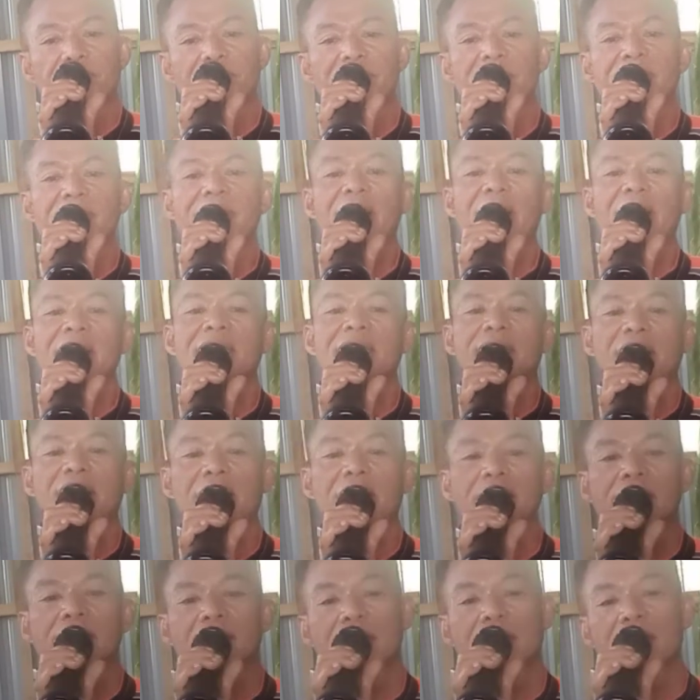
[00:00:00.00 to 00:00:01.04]
they say
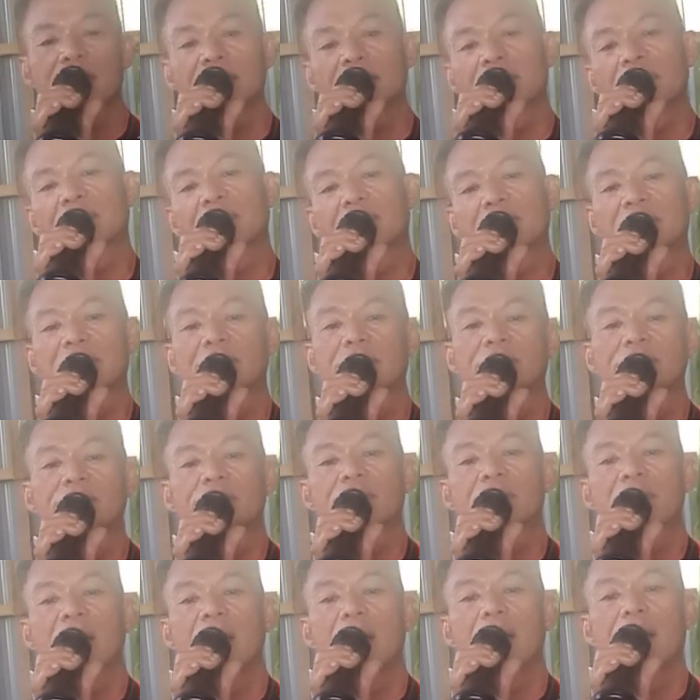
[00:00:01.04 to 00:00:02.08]
that
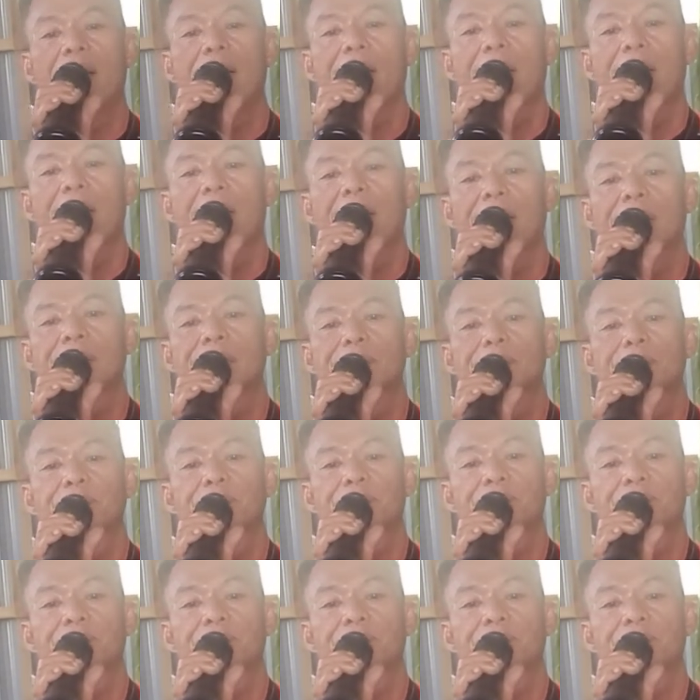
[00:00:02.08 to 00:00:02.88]
um,